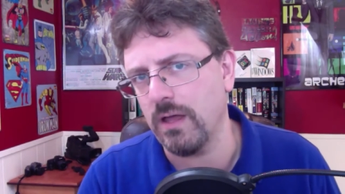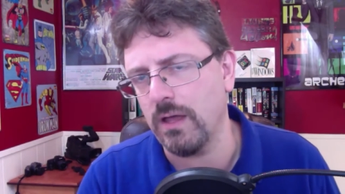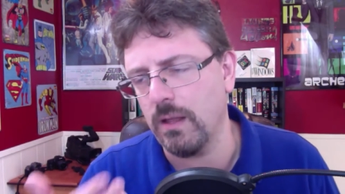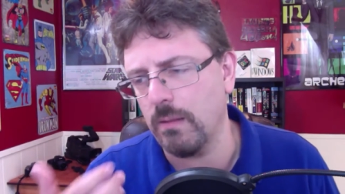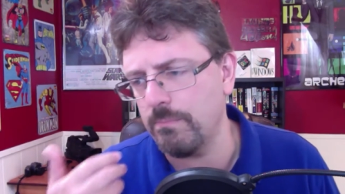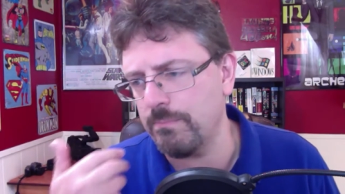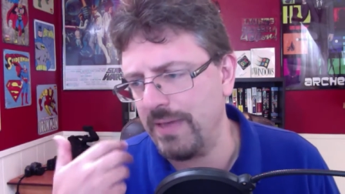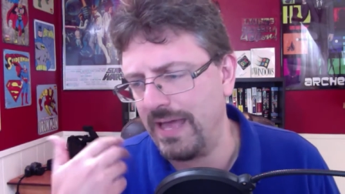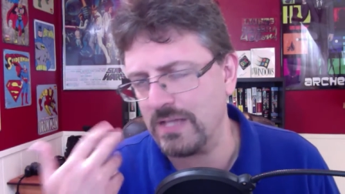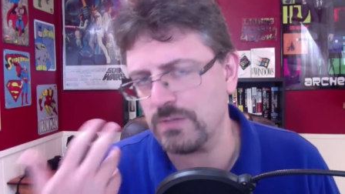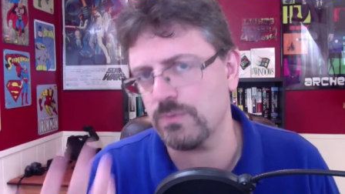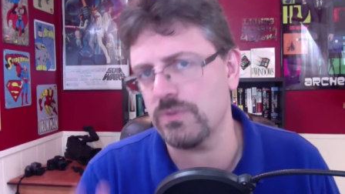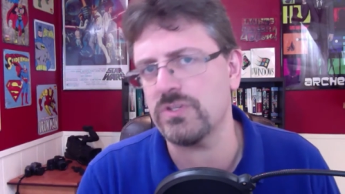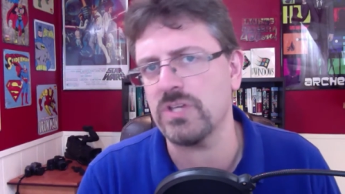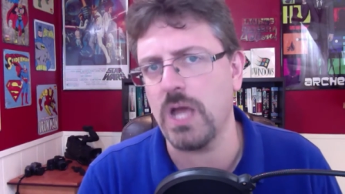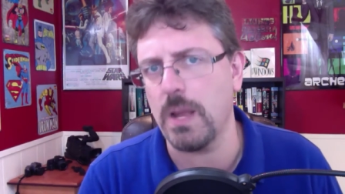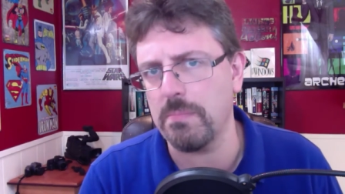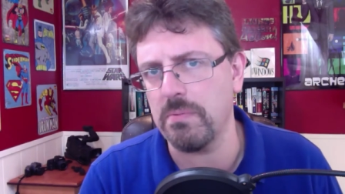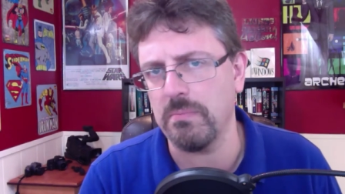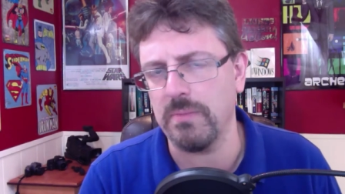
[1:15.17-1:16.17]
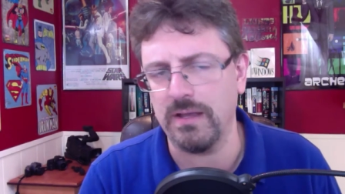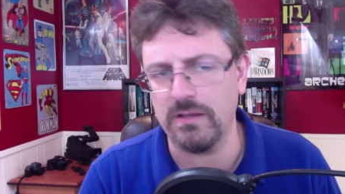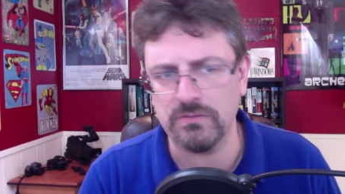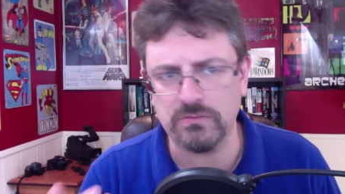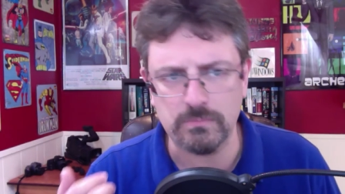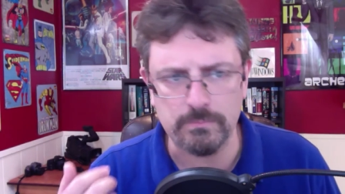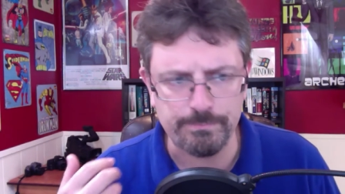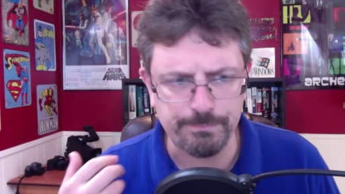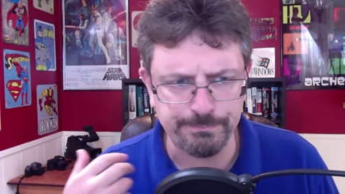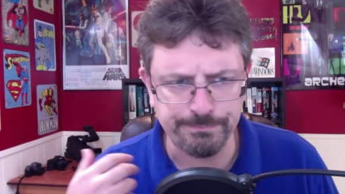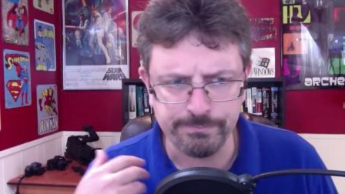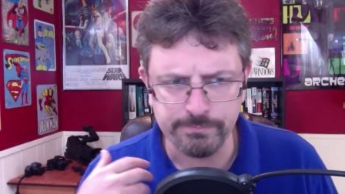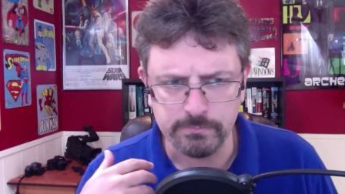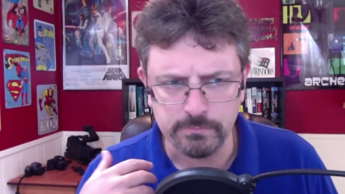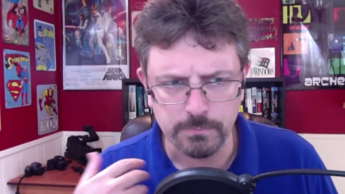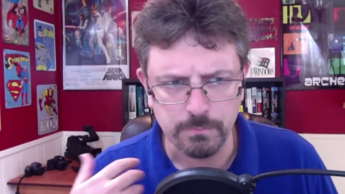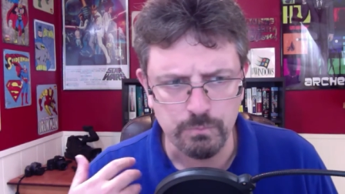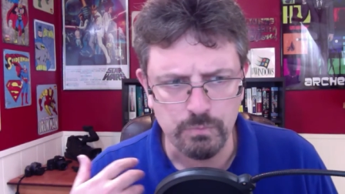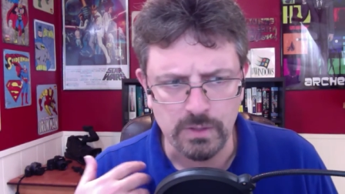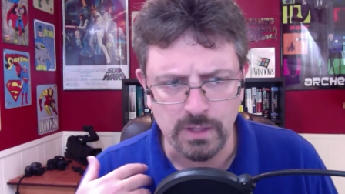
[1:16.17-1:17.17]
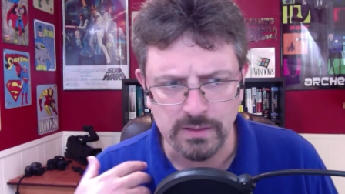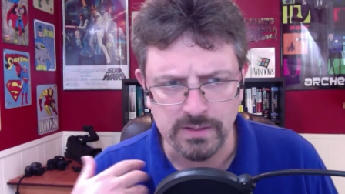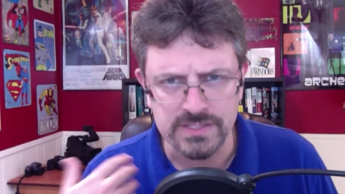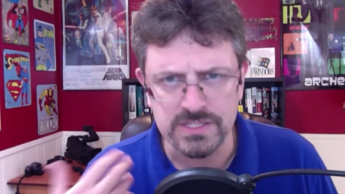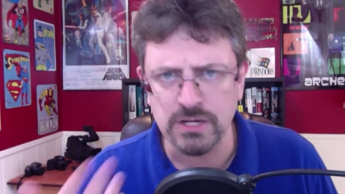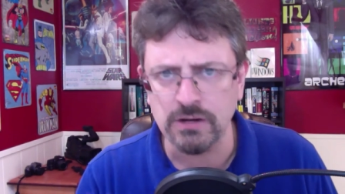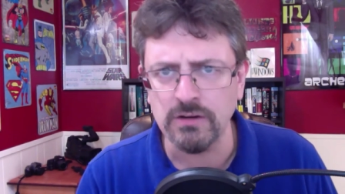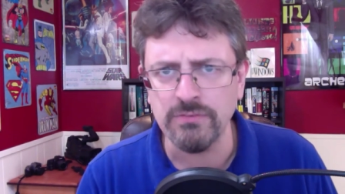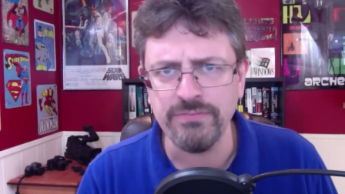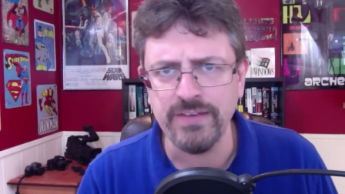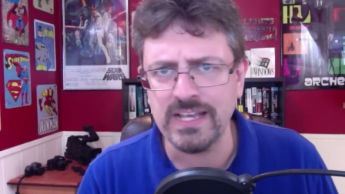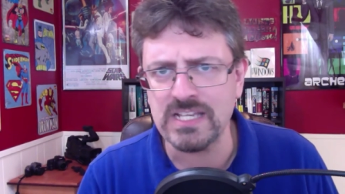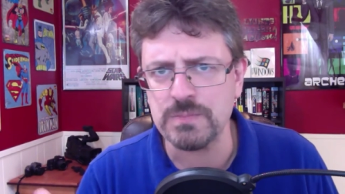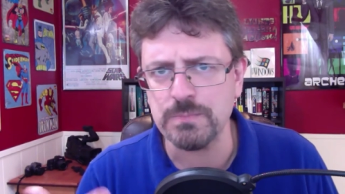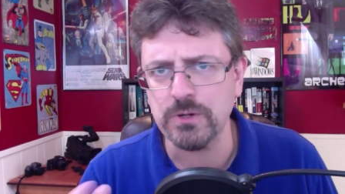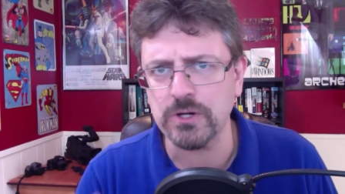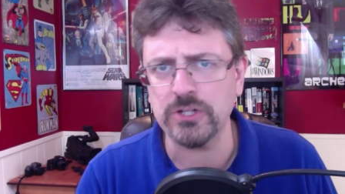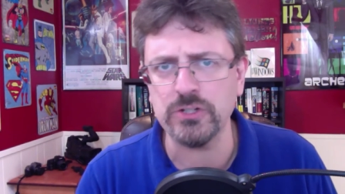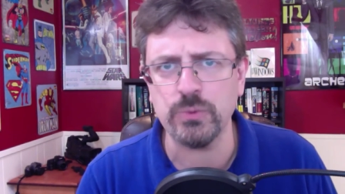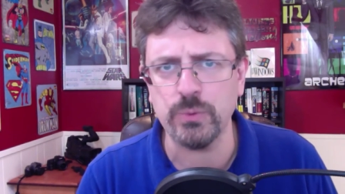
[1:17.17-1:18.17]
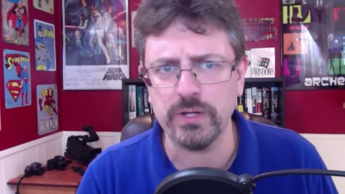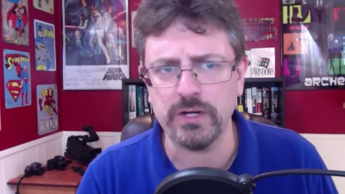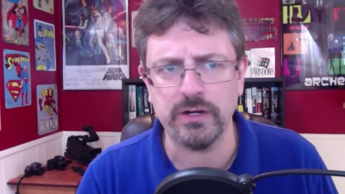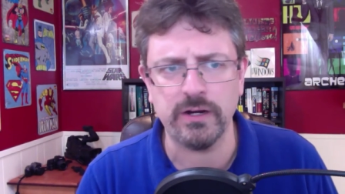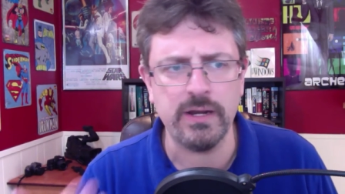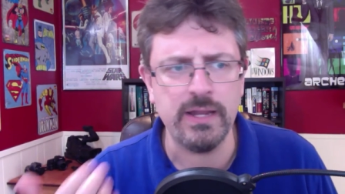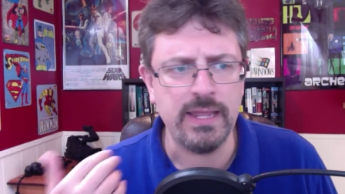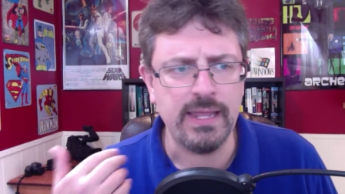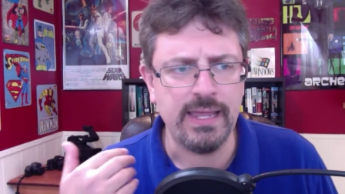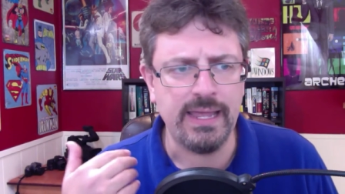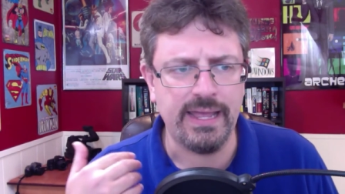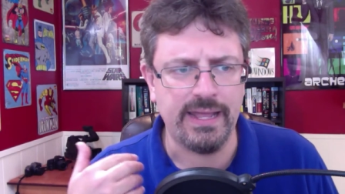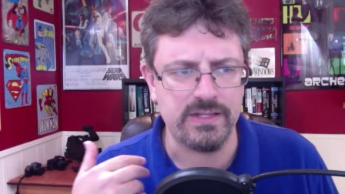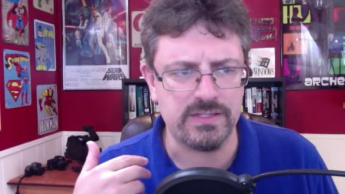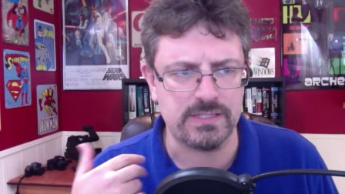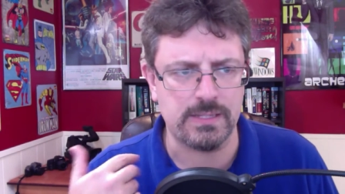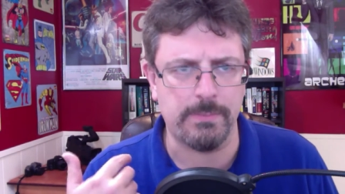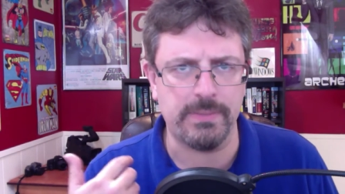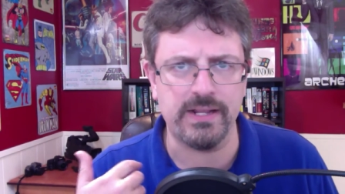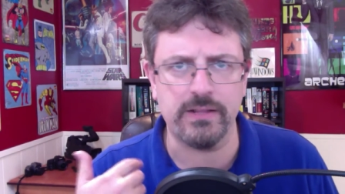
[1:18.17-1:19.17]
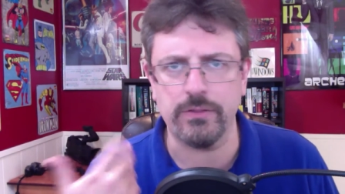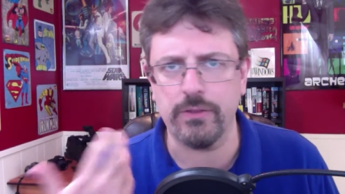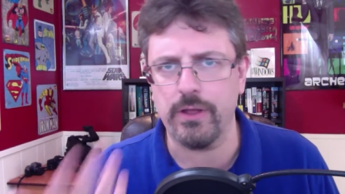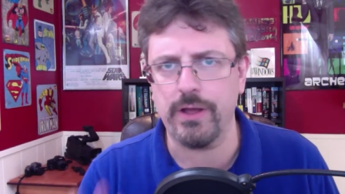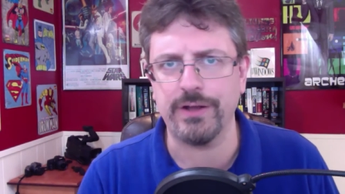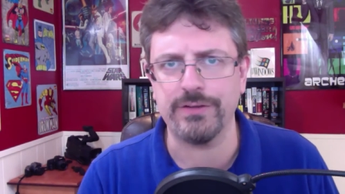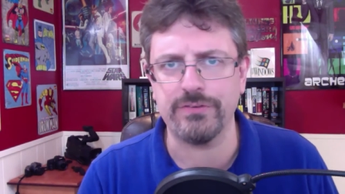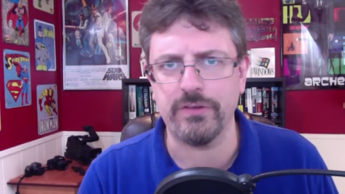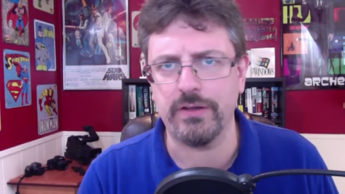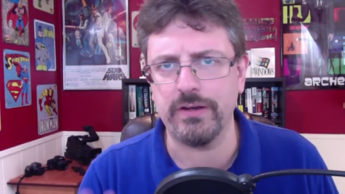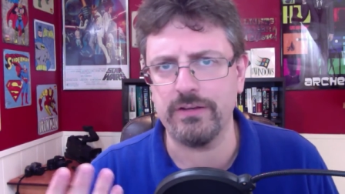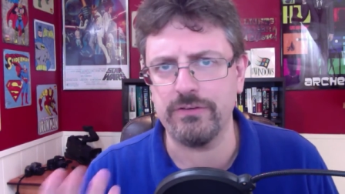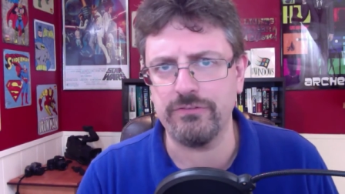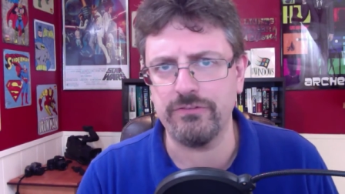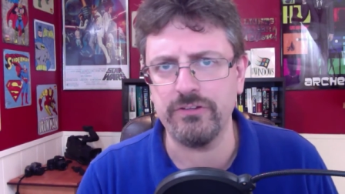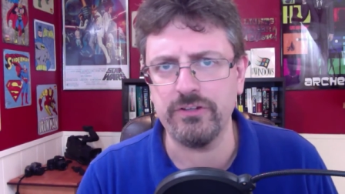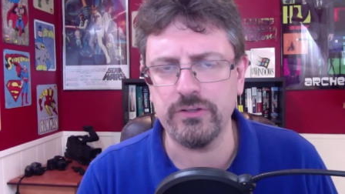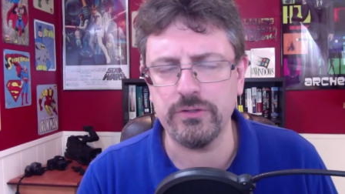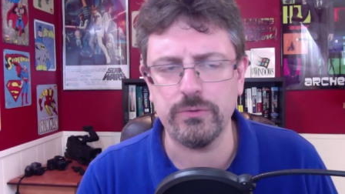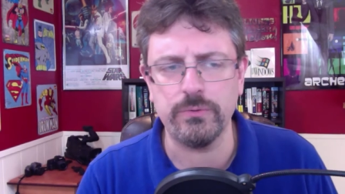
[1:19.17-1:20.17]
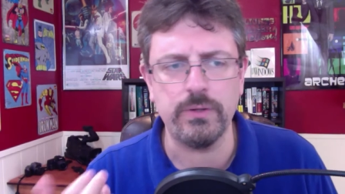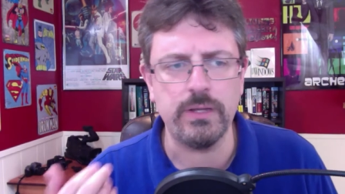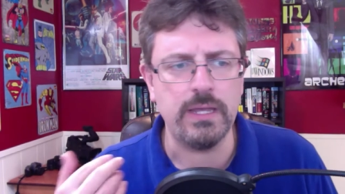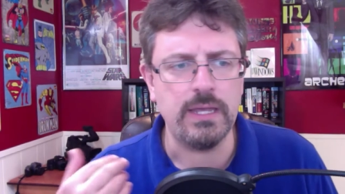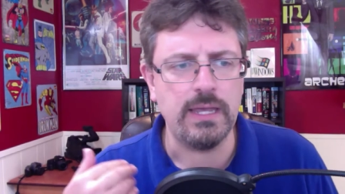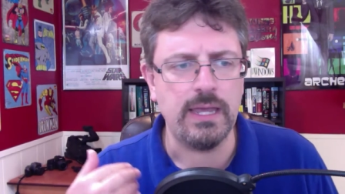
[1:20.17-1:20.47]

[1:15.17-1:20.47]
um, password's compromised let's say you're on Facebook or Twitter and somebody logs on as you,